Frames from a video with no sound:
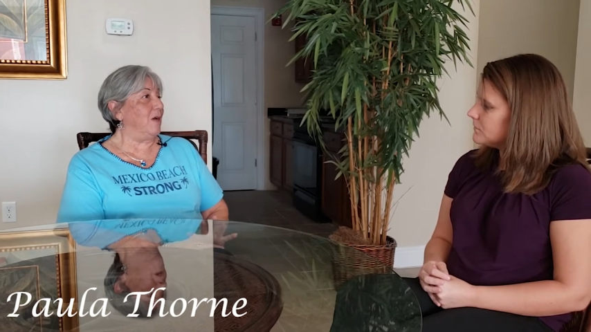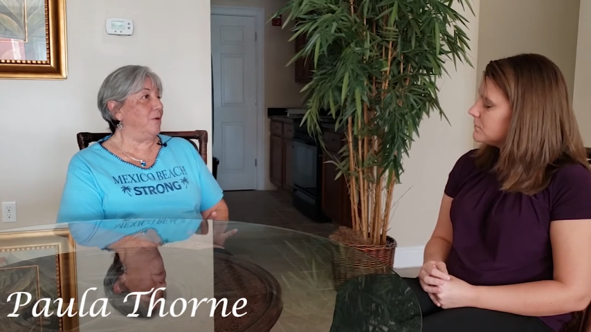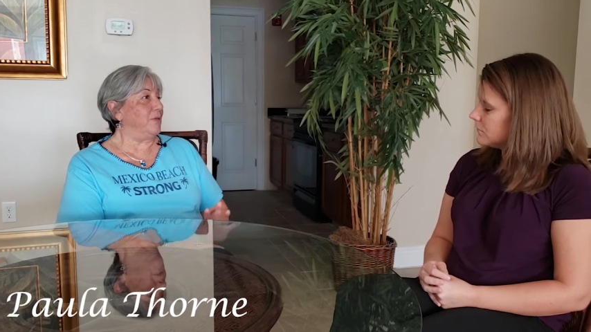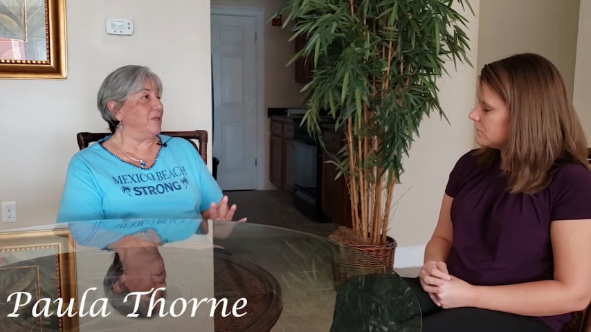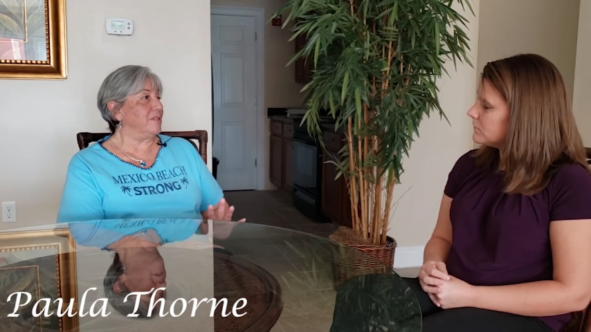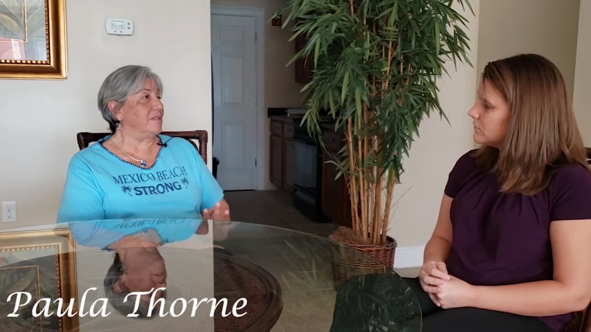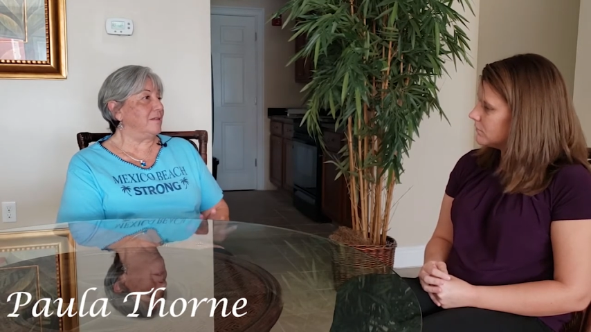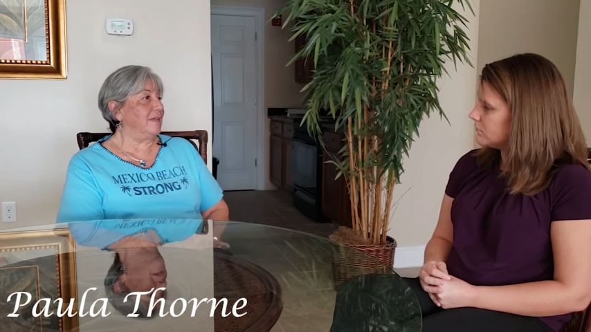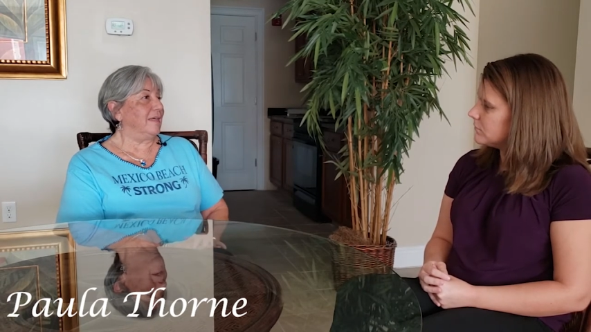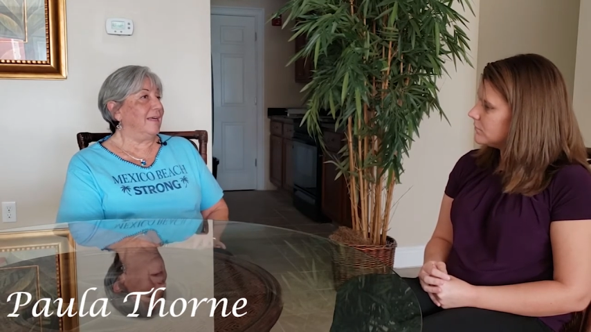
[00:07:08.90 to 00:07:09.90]
Speaker 1: owners
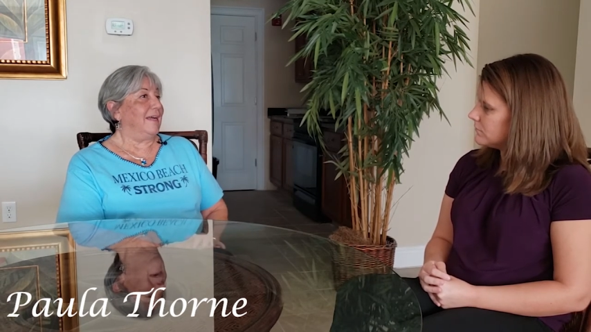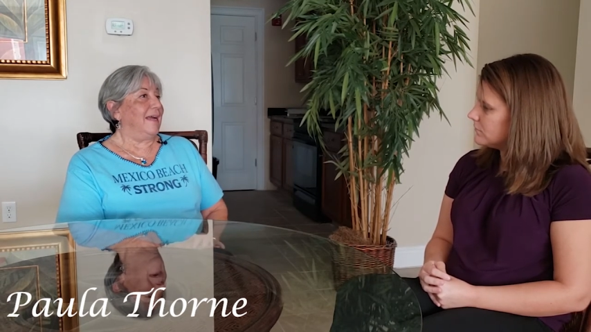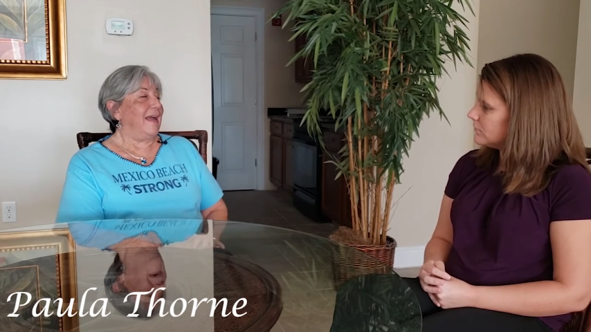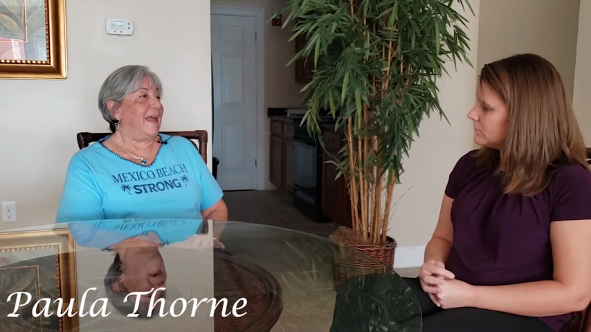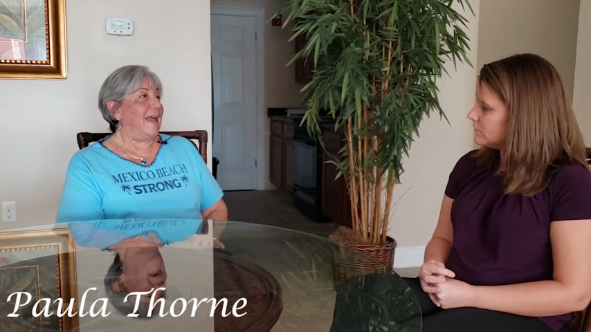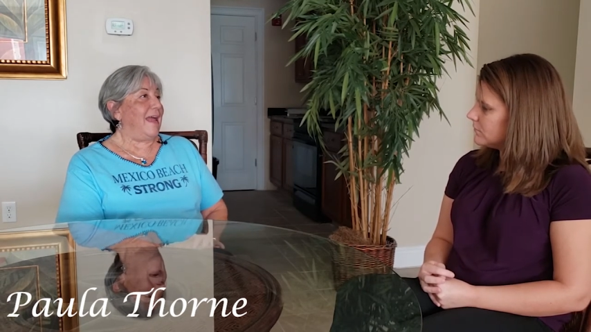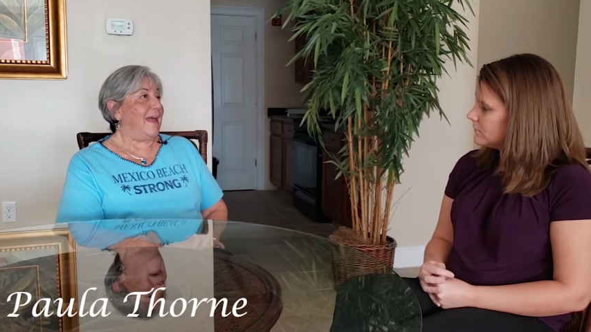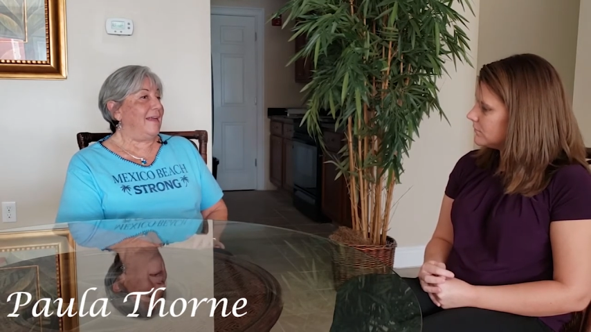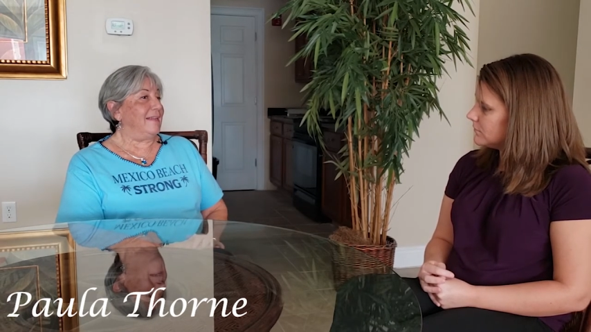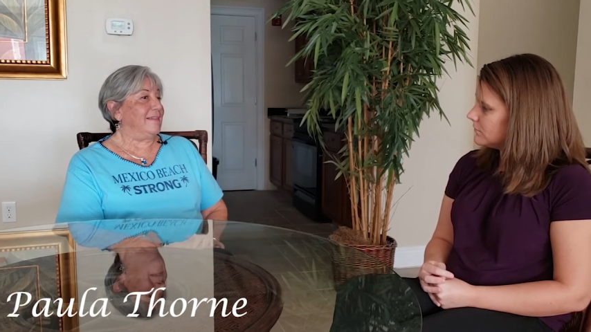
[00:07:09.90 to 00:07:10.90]

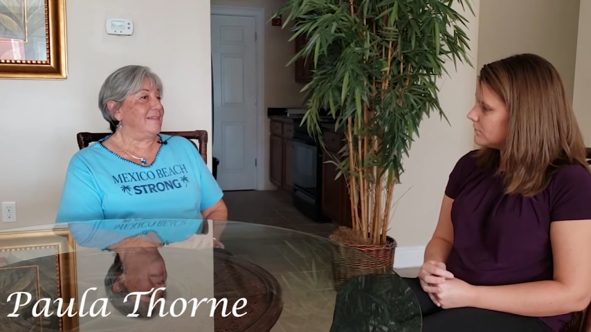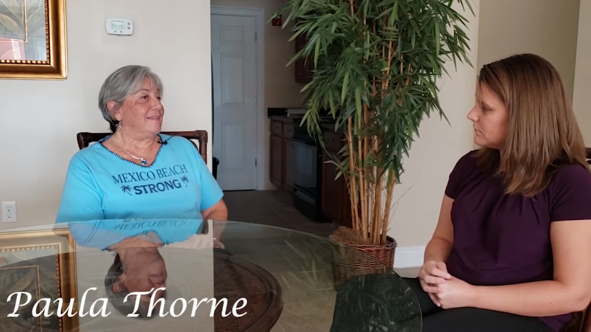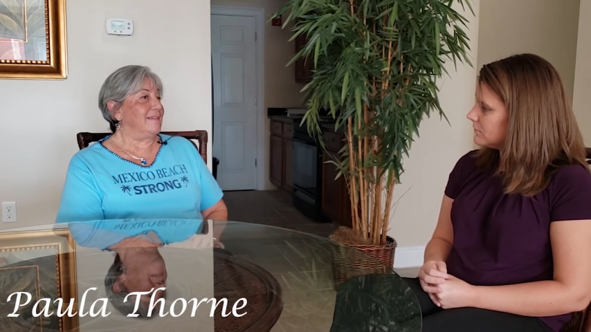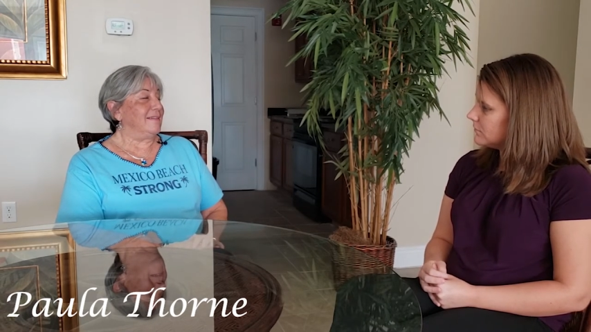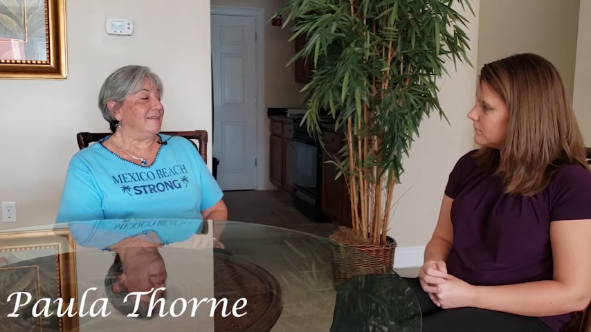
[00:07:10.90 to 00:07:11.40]
and